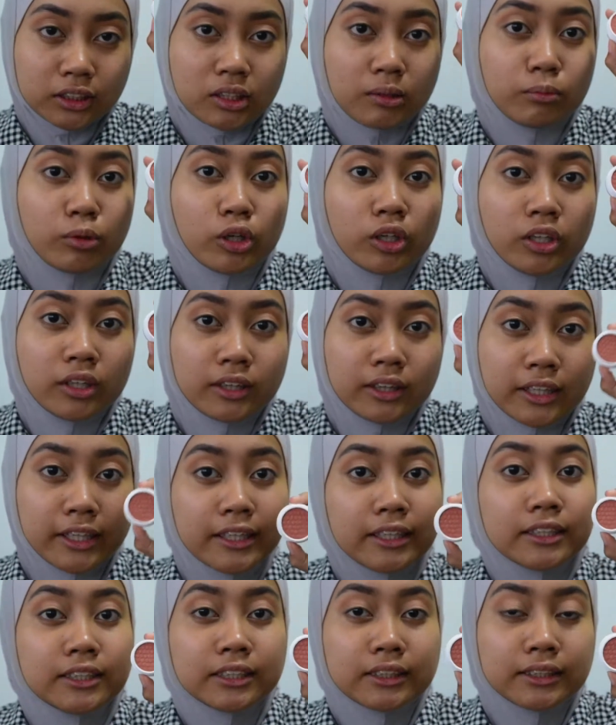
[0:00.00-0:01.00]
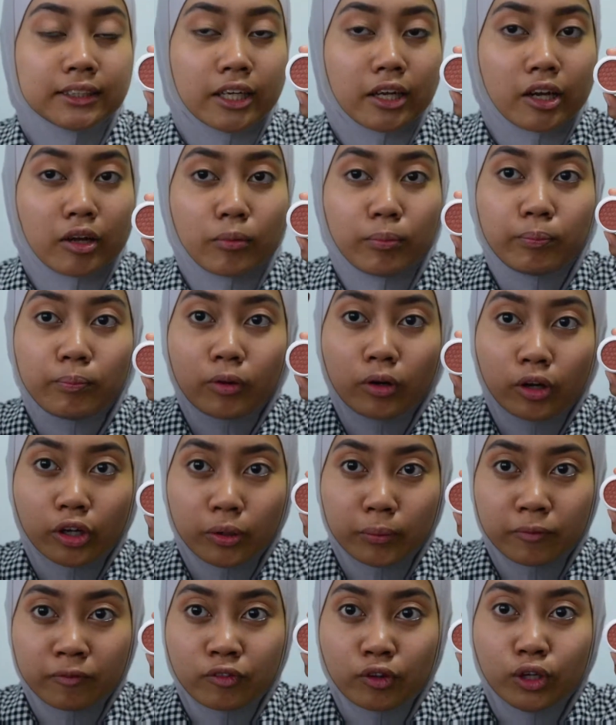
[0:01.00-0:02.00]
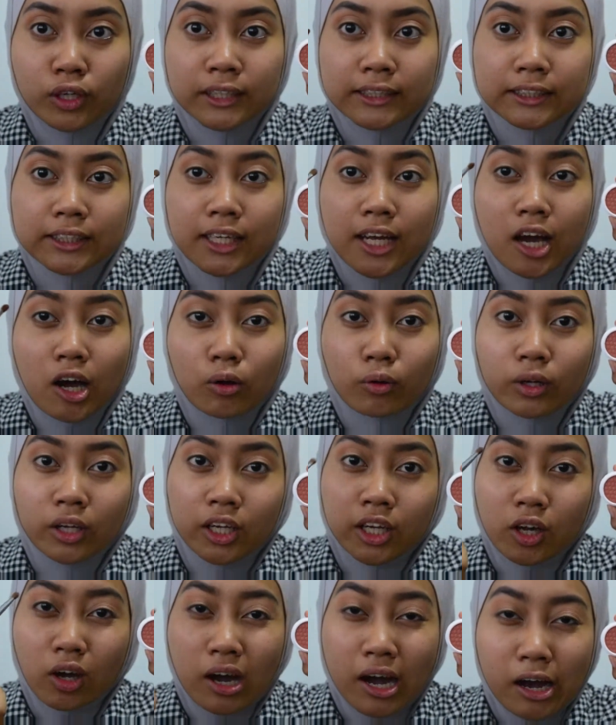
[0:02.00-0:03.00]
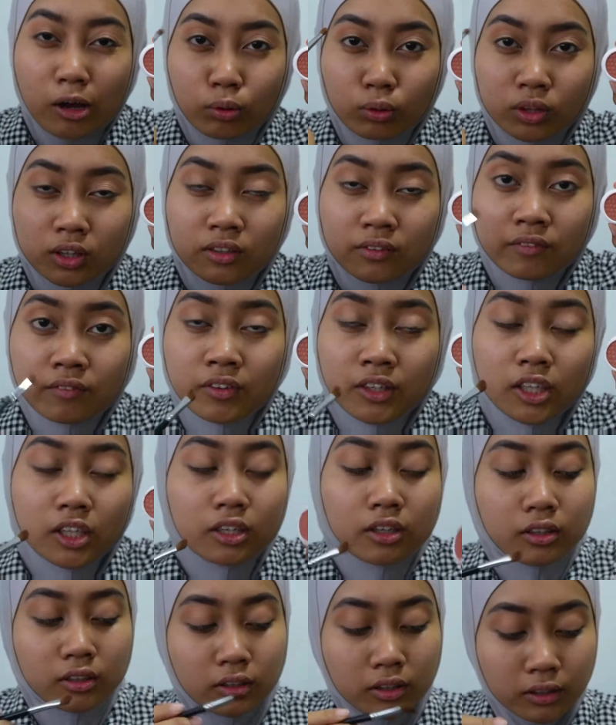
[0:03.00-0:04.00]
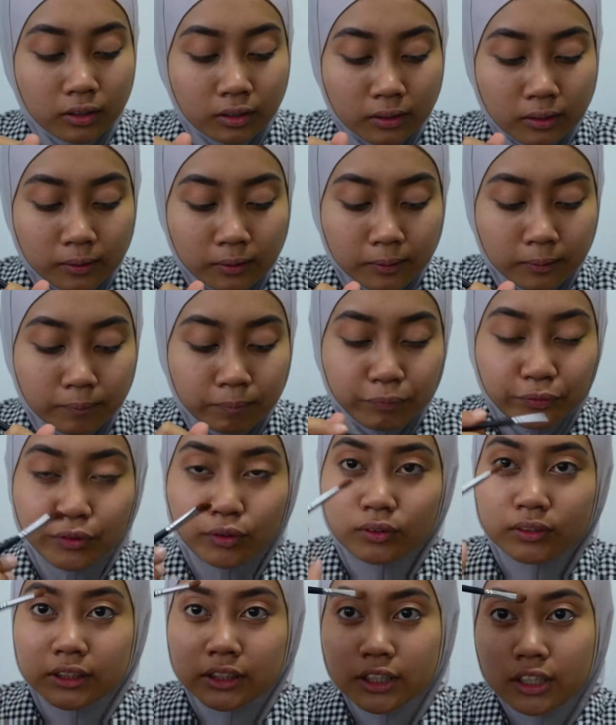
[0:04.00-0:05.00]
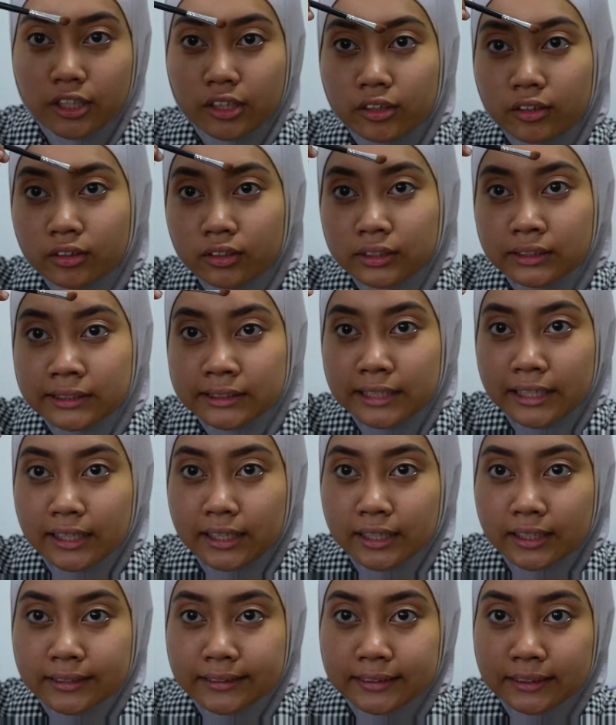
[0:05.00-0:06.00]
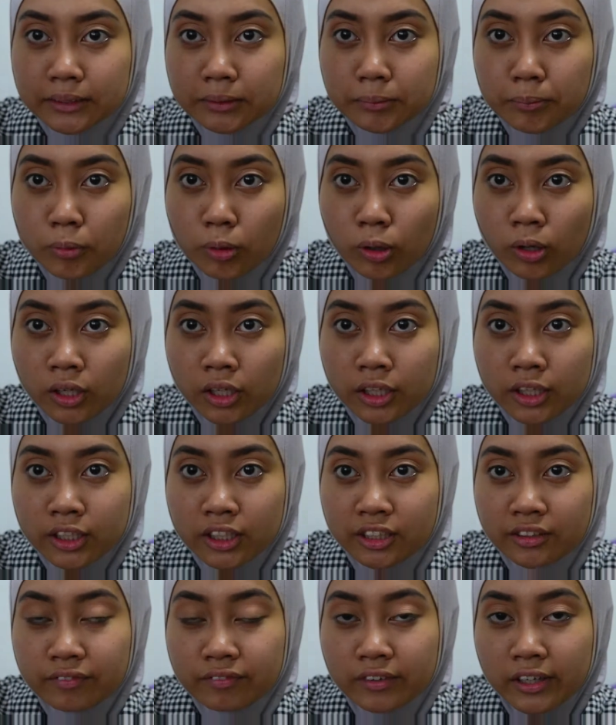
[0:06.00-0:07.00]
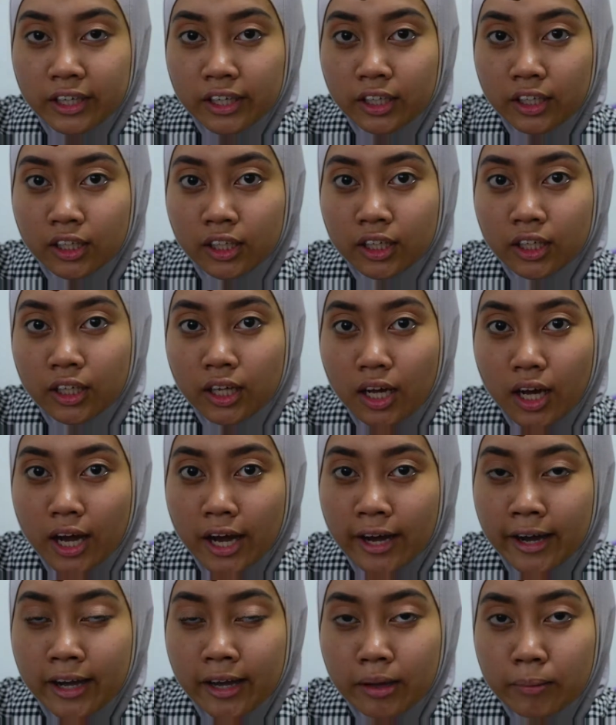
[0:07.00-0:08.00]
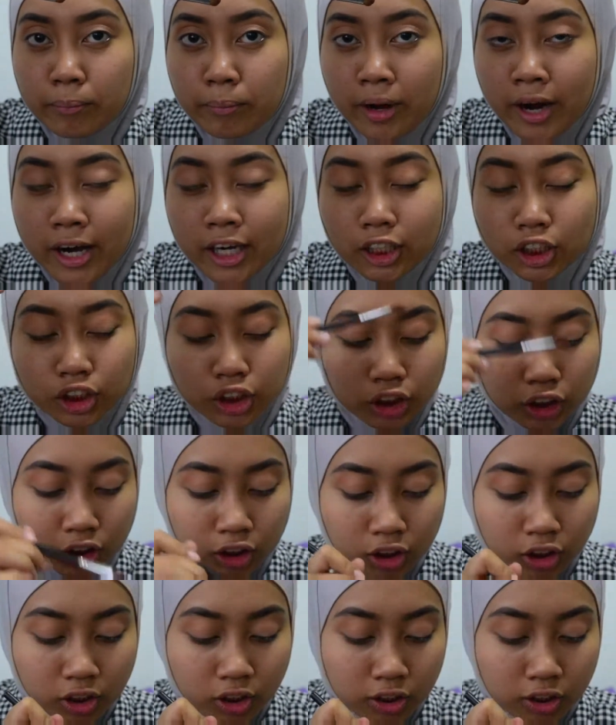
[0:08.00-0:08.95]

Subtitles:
So I'm gonna take this and I'm gonna focus it out in the outer V using a slightly smaller defining eye brush.